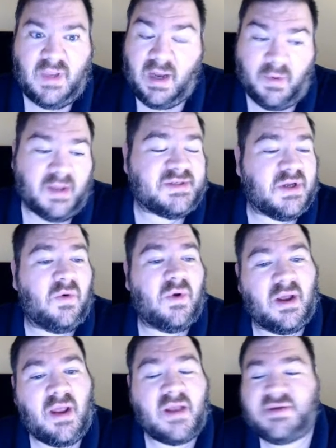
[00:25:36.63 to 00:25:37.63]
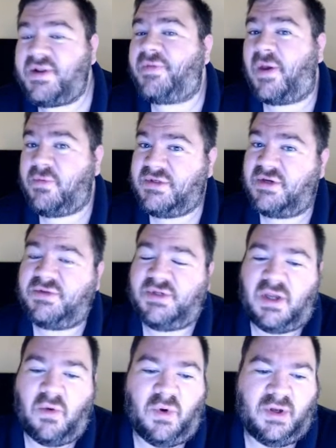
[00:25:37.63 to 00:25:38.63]
so I just thought that was
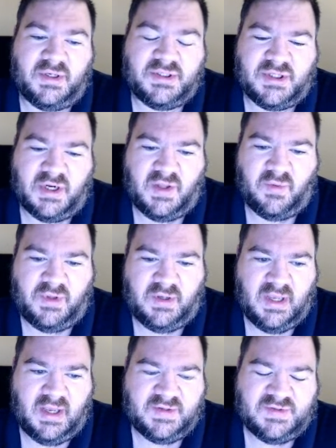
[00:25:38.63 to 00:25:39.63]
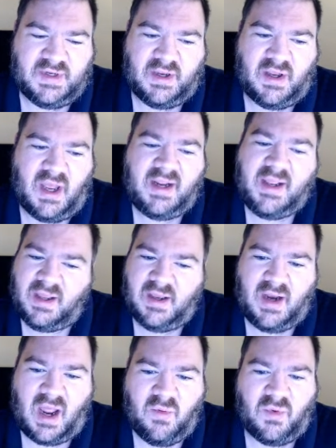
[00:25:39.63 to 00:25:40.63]
interesting. I wanted to share that with you guys.
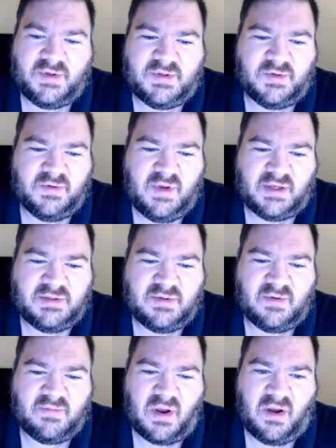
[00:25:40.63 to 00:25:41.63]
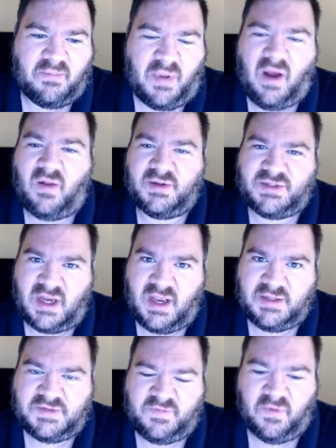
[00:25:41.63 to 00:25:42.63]
Again, I want to
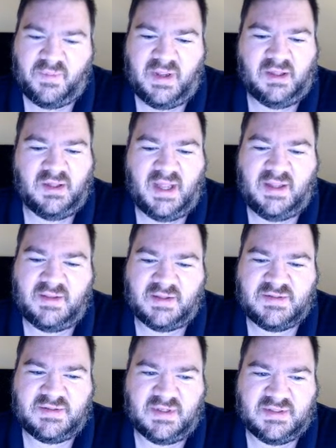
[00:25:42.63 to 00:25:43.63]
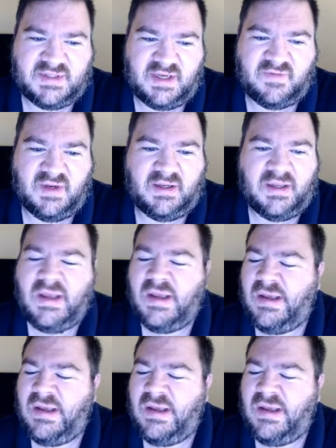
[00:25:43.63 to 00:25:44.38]
apologize for being late this evening.